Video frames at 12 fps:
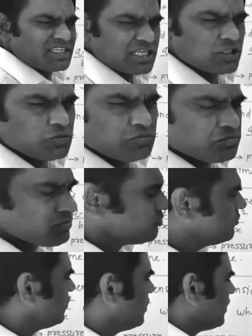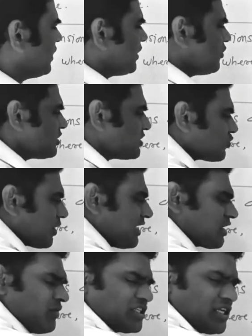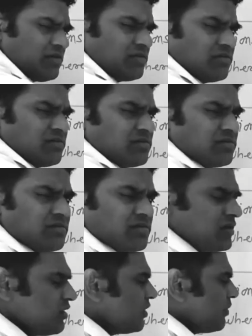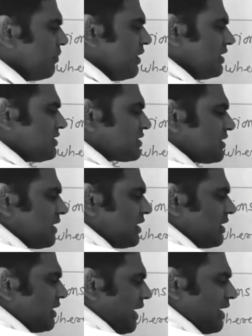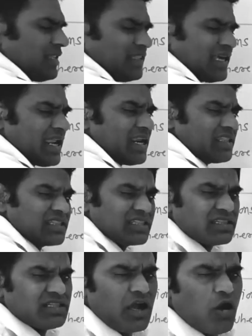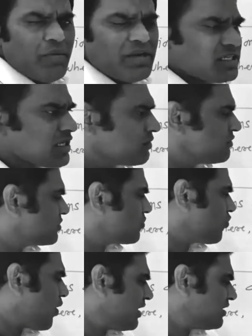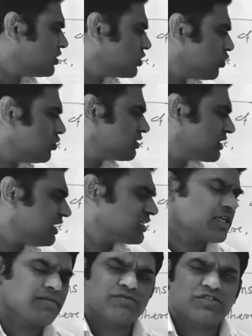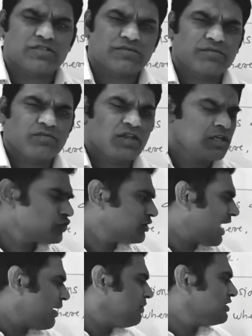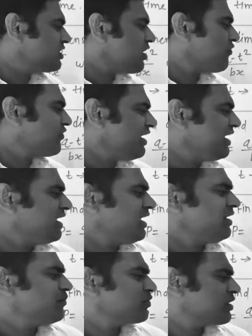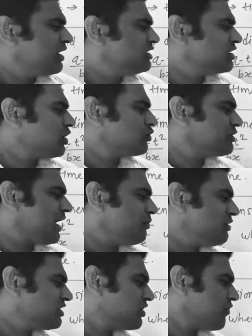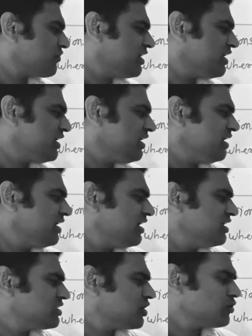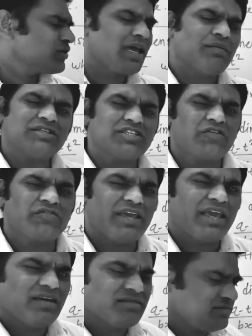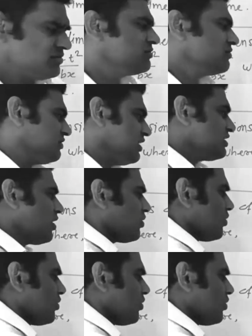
us assume. Now this is one equation, means and there are how many terms? 1, 2, 3 terms. So dimension of E is equal to dimension of T is equal to dimension of K. Yes or